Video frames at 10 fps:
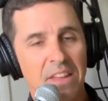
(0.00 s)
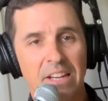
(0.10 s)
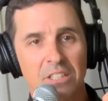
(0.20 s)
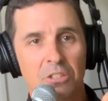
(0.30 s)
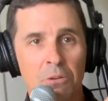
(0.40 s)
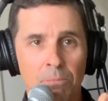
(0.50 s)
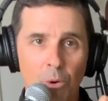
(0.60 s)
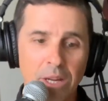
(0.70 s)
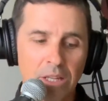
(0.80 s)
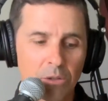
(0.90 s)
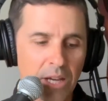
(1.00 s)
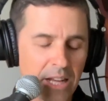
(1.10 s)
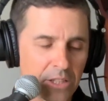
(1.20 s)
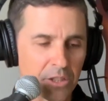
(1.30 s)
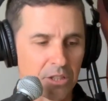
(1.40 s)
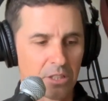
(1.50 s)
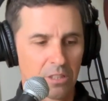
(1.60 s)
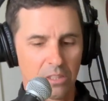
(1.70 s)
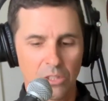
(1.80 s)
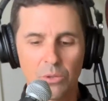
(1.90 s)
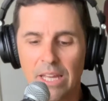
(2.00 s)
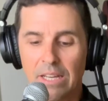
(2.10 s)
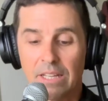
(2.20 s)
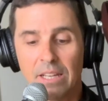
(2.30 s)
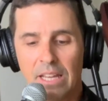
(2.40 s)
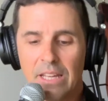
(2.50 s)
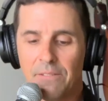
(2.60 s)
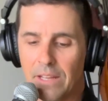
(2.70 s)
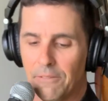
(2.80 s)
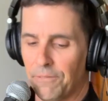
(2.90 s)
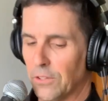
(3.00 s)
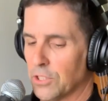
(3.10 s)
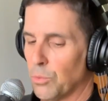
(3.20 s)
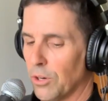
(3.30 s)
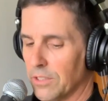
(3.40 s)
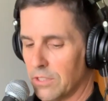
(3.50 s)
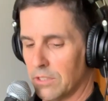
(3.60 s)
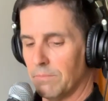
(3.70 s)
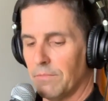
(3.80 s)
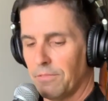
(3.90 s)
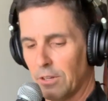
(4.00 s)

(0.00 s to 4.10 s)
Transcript: and then at a certain point you kind of just, and in Phil's words,